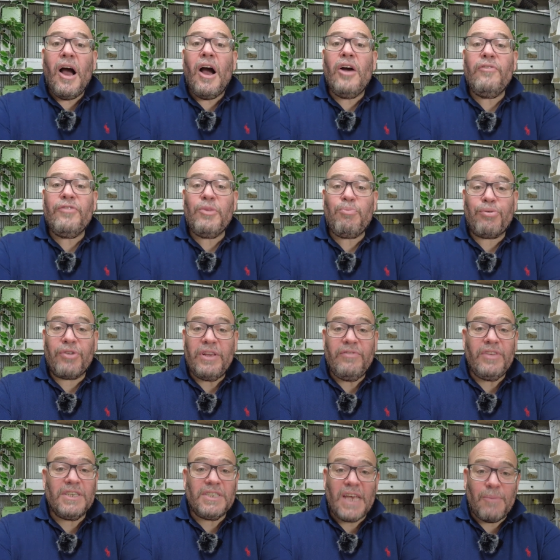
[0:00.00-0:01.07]
Over the
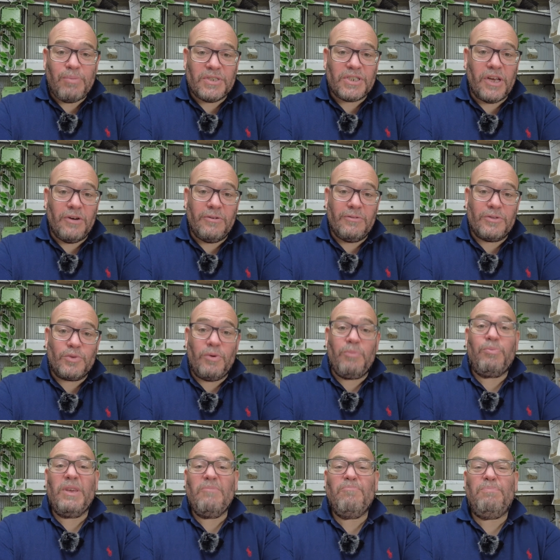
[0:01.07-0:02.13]
previous episodes,
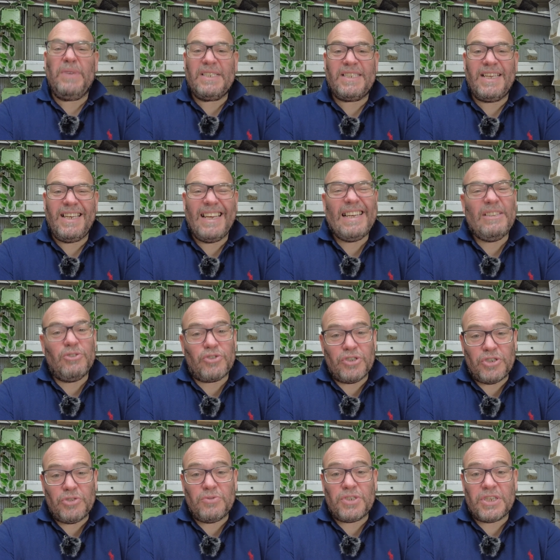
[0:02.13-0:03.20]
we've been busy
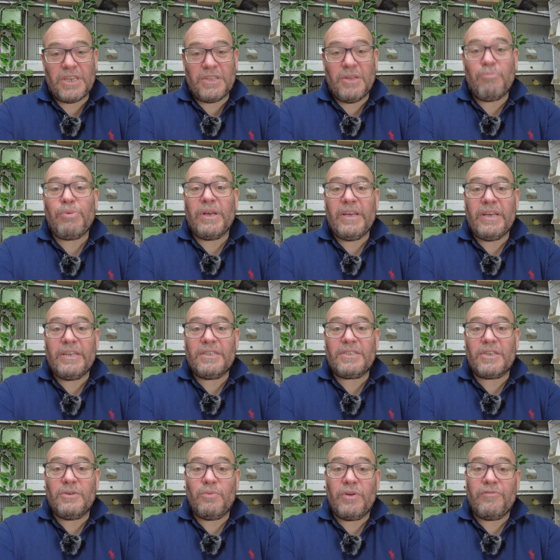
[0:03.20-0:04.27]
introducing the
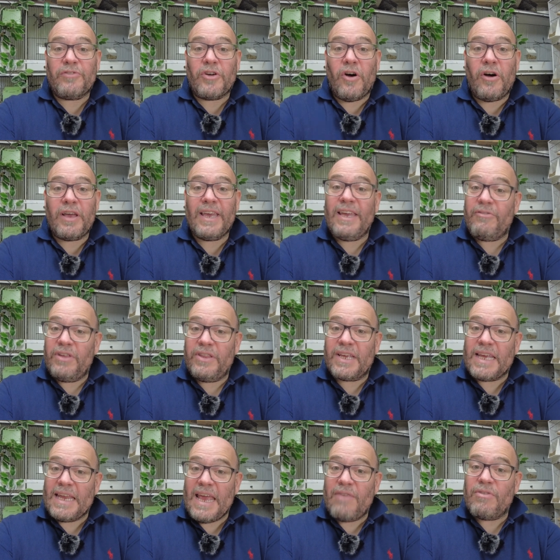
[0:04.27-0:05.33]
birds that we've got here in the
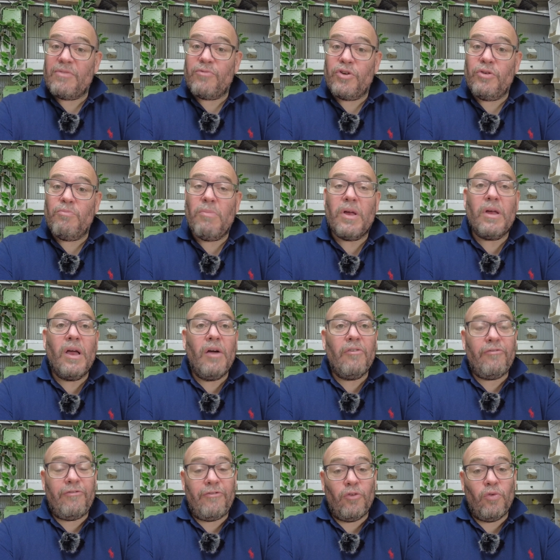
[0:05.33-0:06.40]
canary room
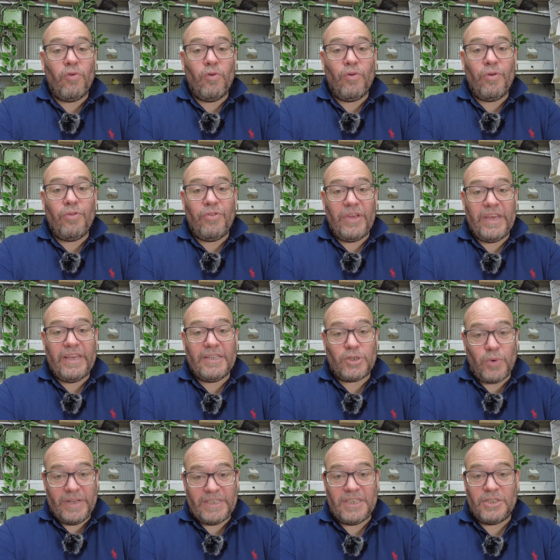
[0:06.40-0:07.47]
for the
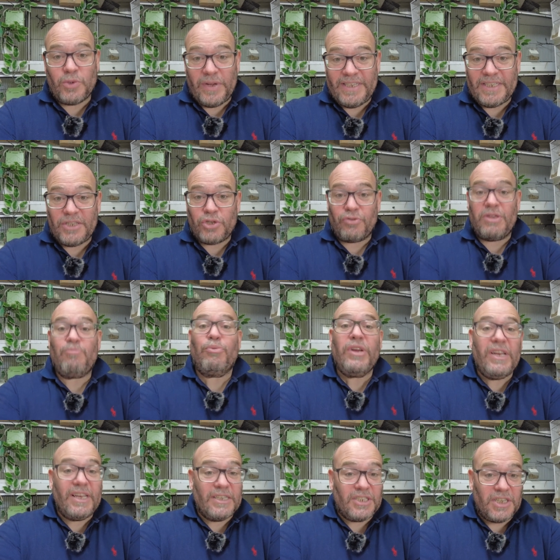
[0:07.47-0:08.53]
2023
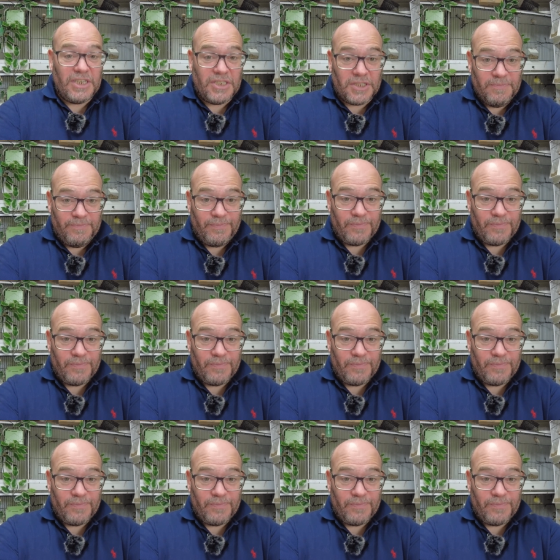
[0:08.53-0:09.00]
breeding season.